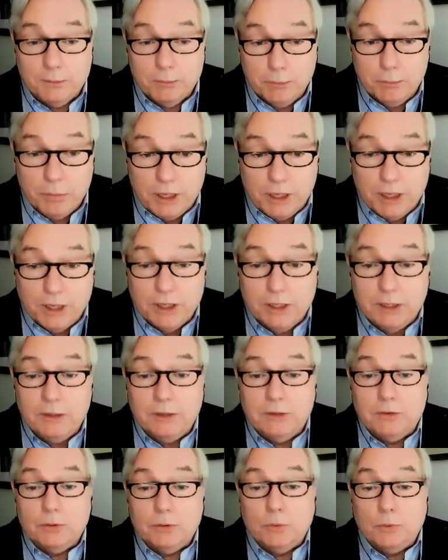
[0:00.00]
begin
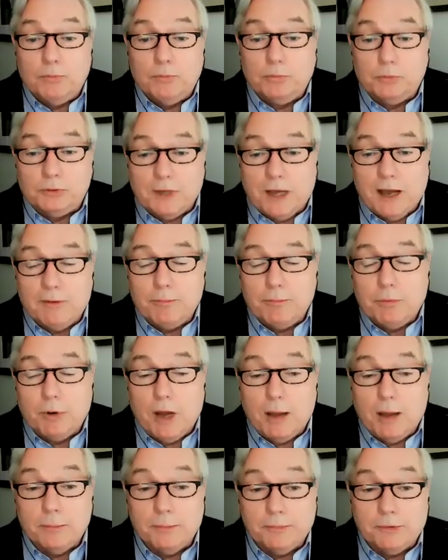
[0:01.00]
to solve
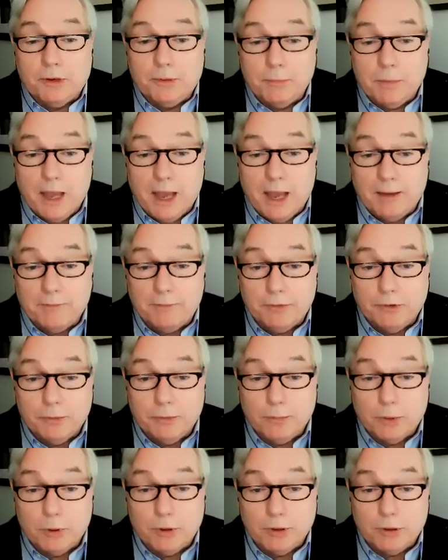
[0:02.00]
problems on behalf of the
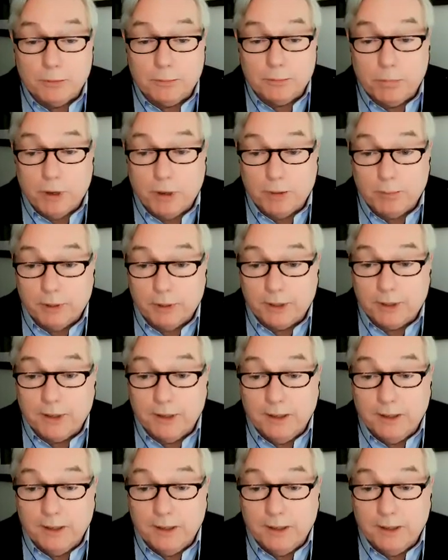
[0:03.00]
American public.